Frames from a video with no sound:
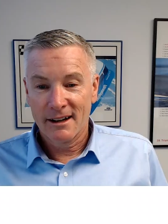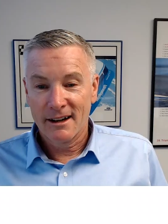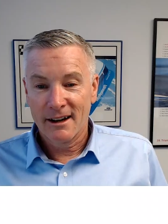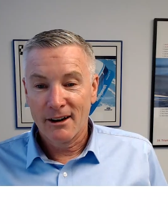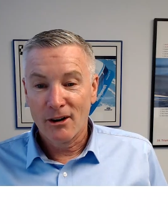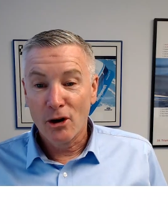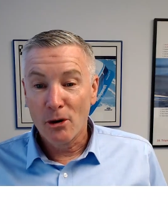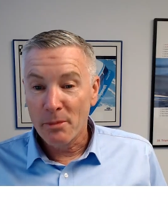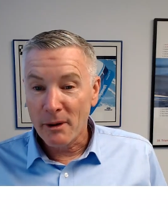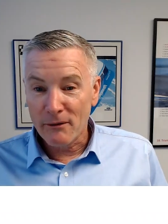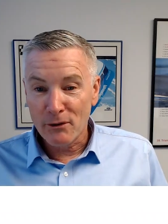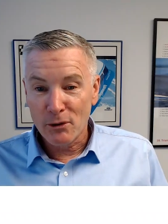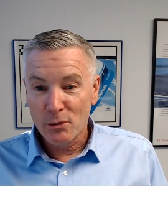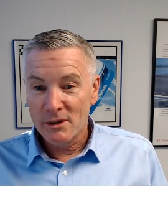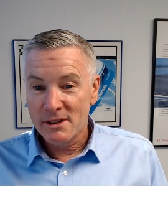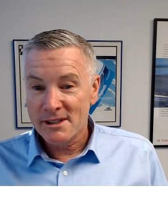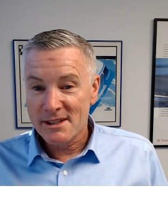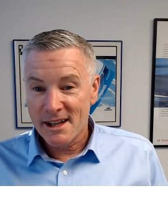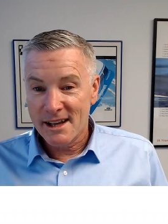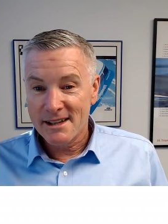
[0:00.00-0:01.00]
hope
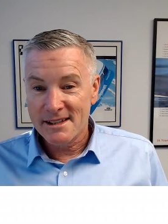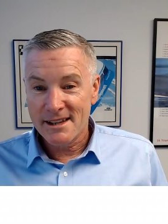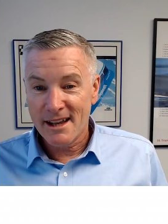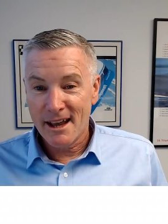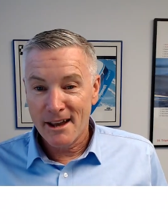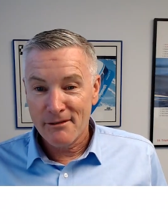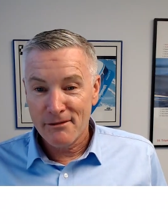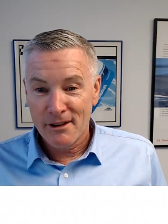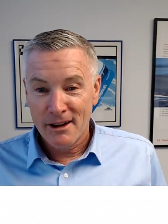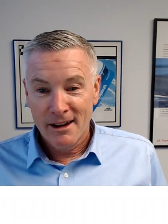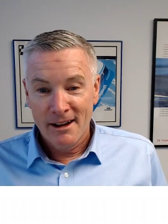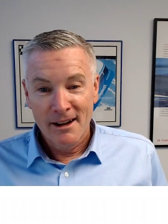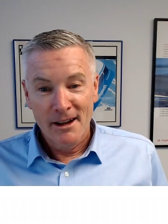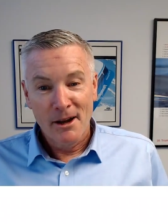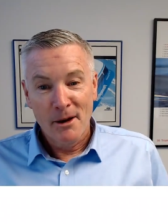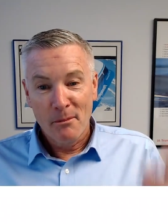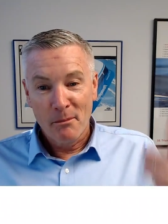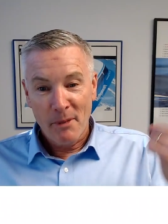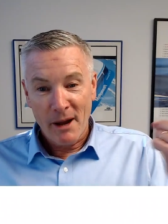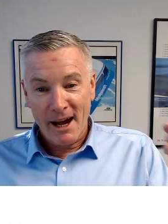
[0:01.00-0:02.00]
everyone stays safe.
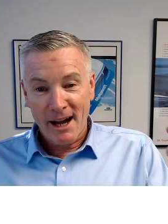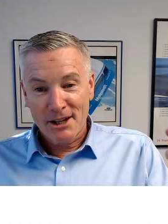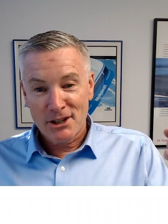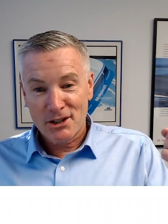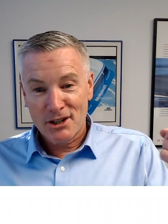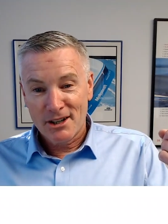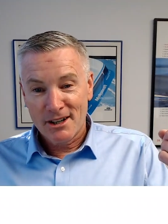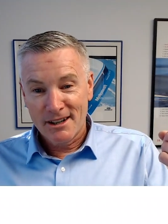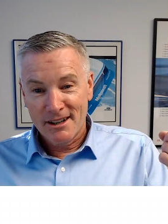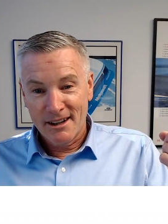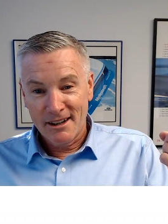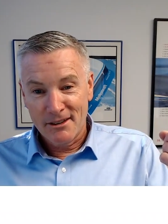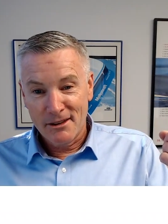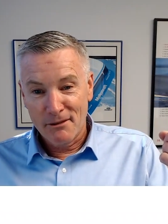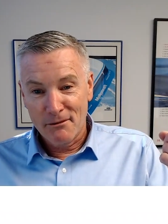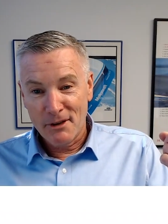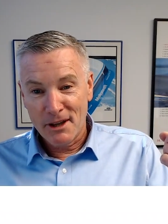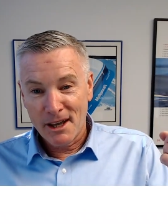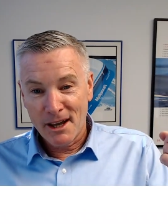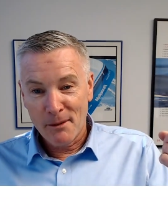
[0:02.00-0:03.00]
Patch the
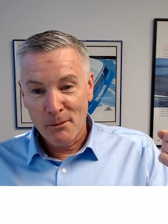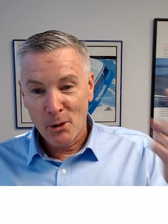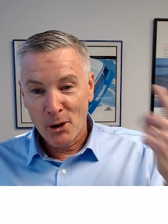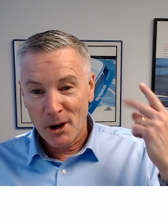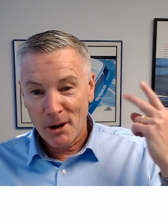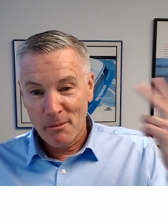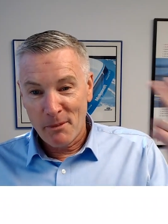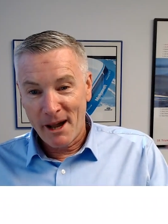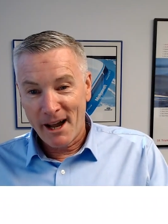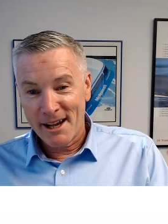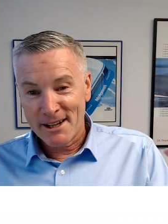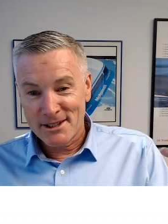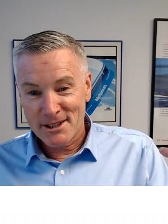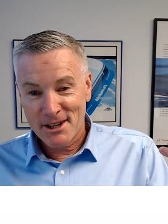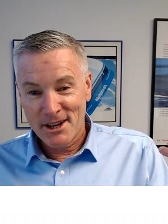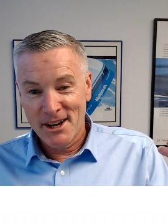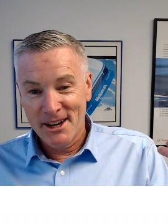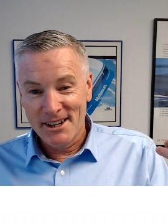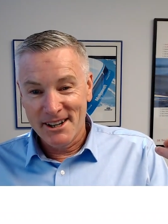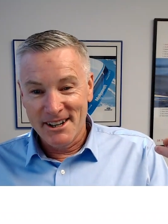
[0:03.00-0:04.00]
VMware,
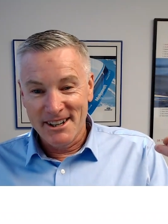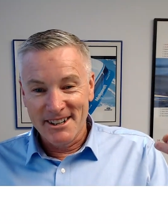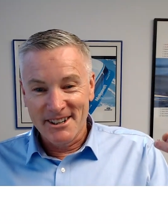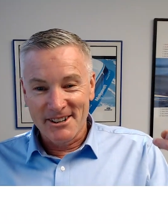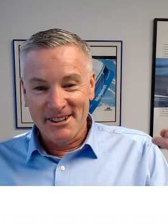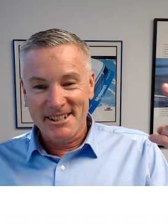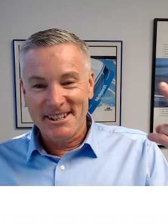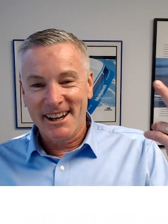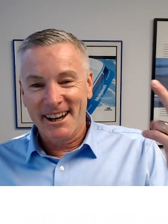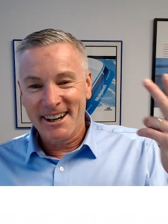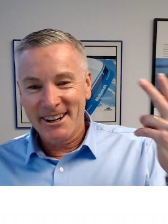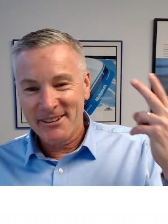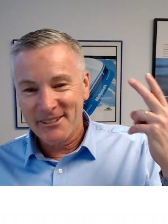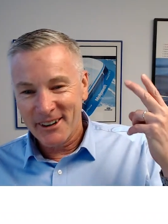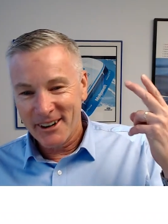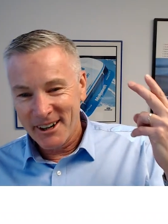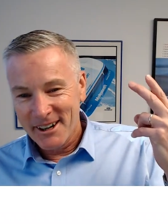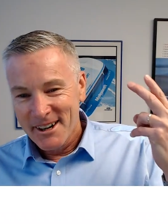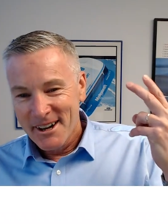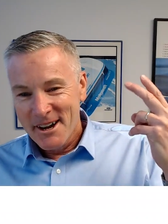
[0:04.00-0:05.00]
patch your
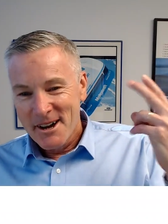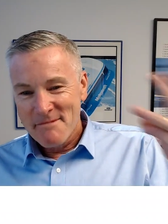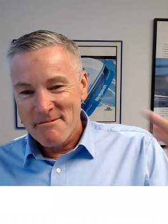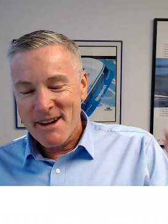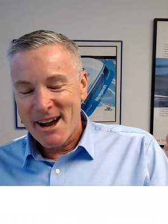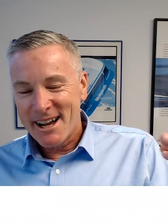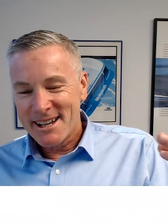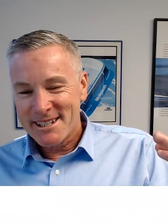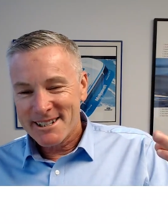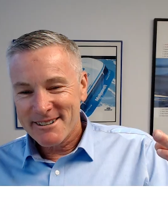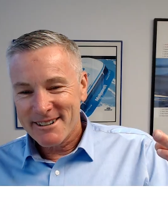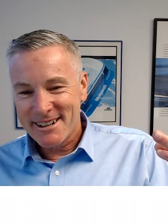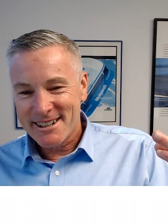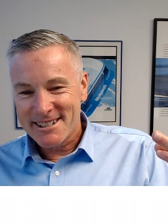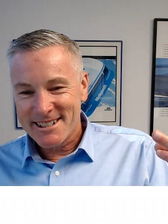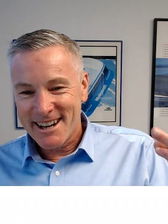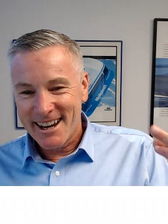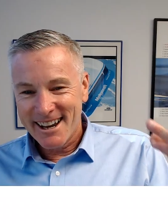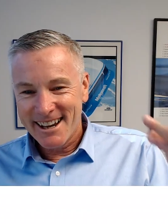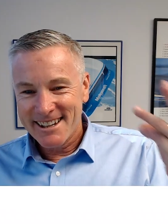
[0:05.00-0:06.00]
SonicWall, patch your
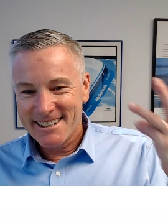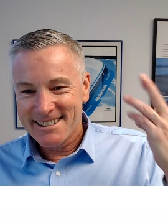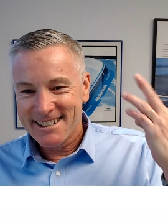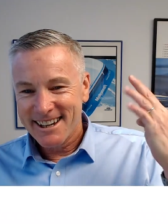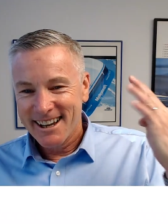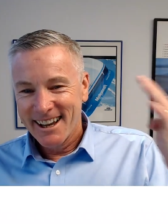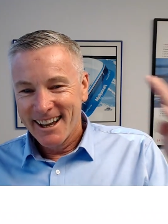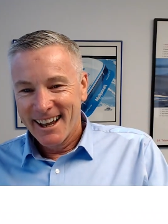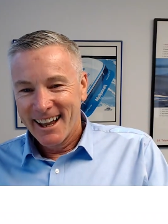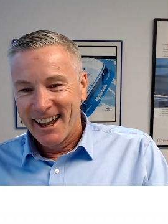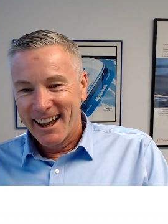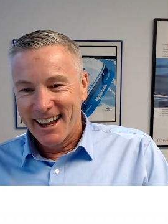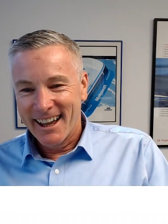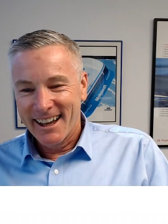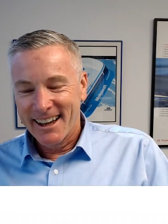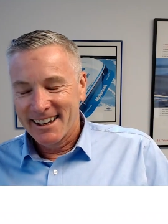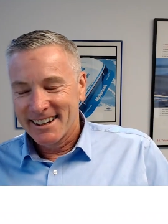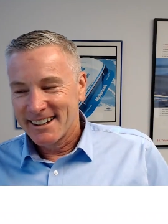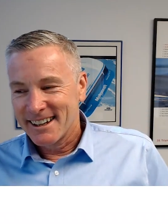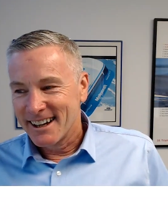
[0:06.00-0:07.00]
Exchange,
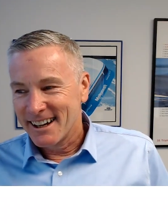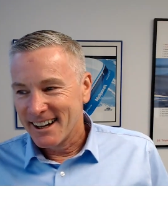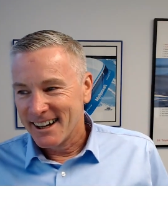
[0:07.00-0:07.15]
and